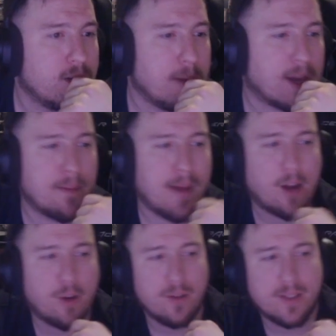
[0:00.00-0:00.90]
make a
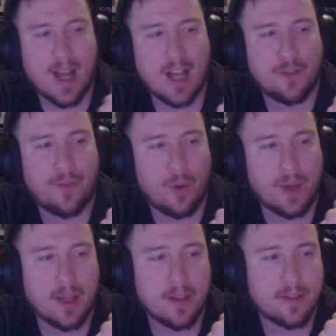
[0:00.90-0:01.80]
macro
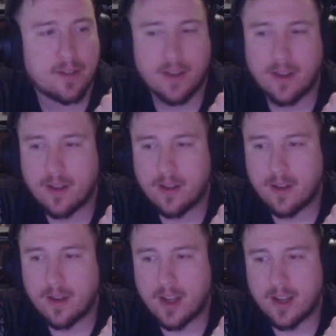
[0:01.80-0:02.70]
/focus,
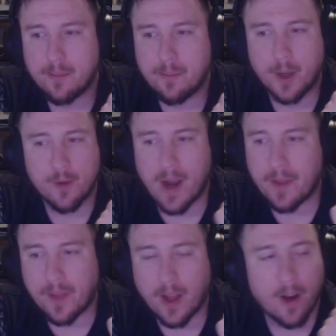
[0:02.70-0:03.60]
put it
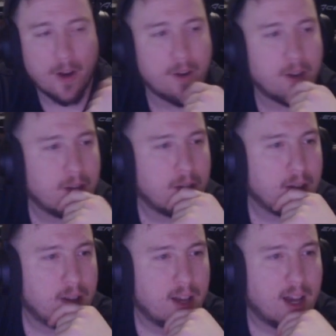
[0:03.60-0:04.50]
right there,
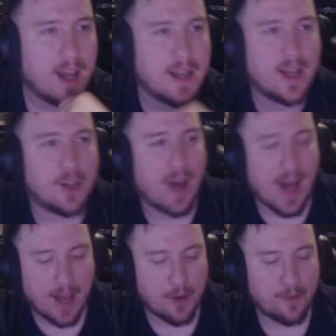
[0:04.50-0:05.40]
and then you
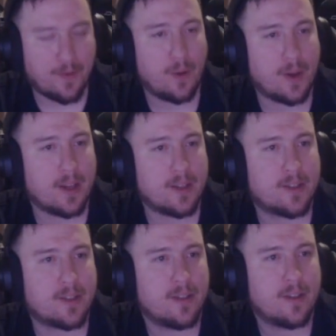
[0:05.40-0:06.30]
add your
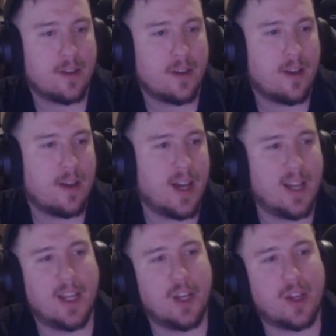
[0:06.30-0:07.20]
focus,
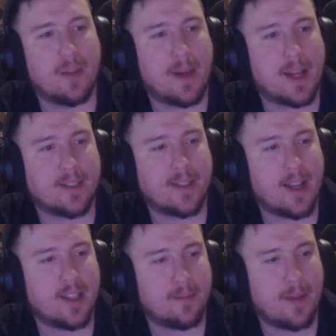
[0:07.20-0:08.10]
and then you can make a
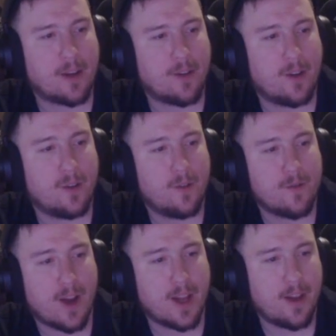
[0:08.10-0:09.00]
silence macro
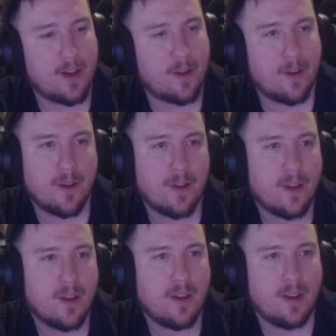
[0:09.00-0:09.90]
right here.
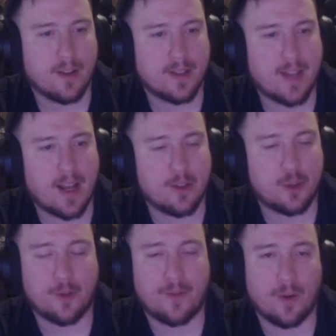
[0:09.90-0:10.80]
It'll silence
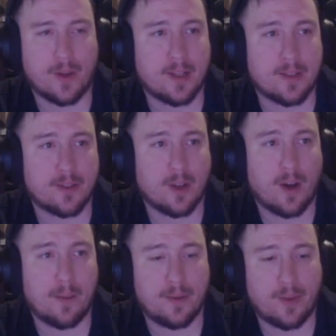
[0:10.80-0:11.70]
your focus. So
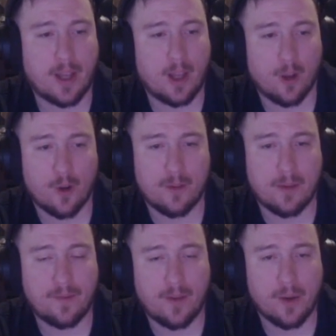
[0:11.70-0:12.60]
I put the healer on
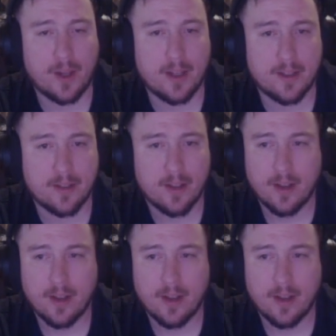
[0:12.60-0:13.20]
my focus,